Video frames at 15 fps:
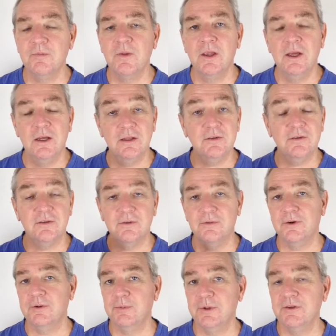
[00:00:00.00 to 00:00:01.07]
And this is a
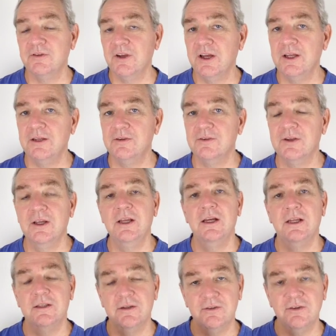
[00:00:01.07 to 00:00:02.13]
very big change,
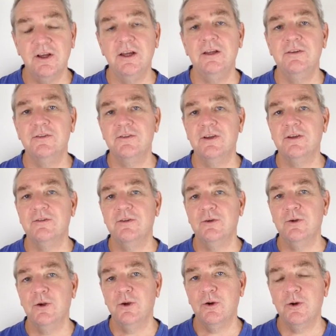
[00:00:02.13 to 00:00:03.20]
and the change is actually
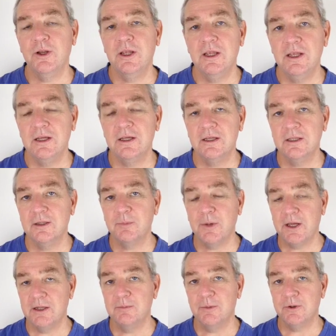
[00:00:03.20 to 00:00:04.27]
occurring here in the
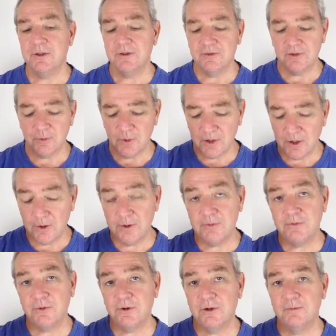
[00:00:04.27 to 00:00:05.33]
pain body. So we're going
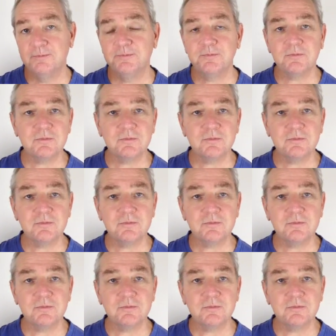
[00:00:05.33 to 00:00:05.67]
from